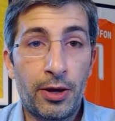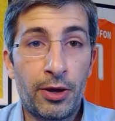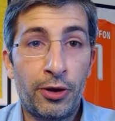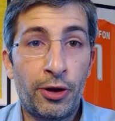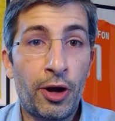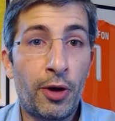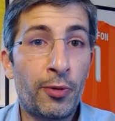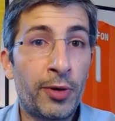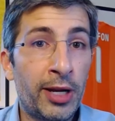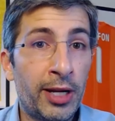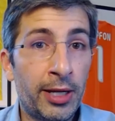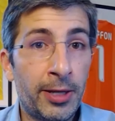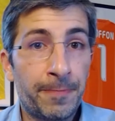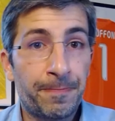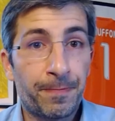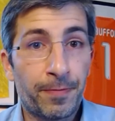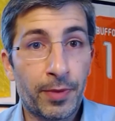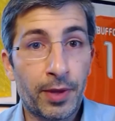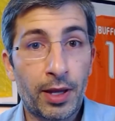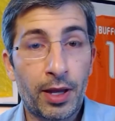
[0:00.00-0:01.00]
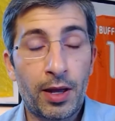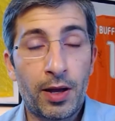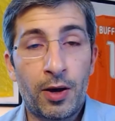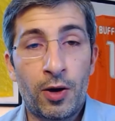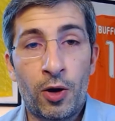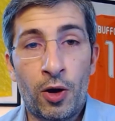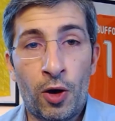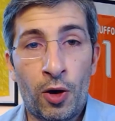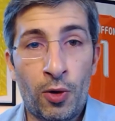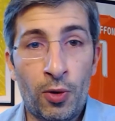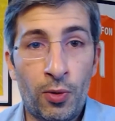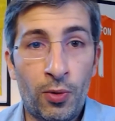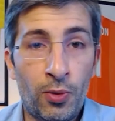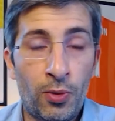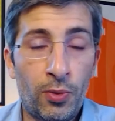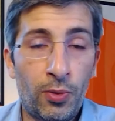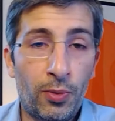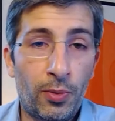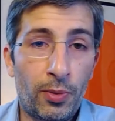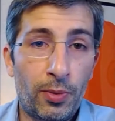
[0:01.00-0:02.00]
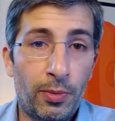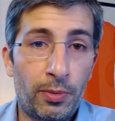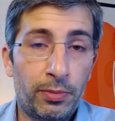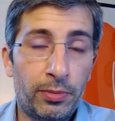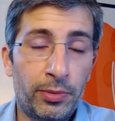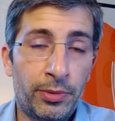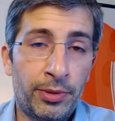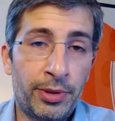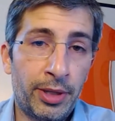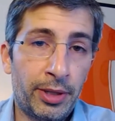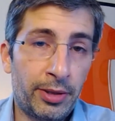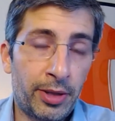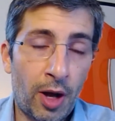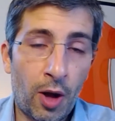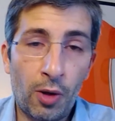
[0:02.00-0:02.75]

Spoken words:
Not really. The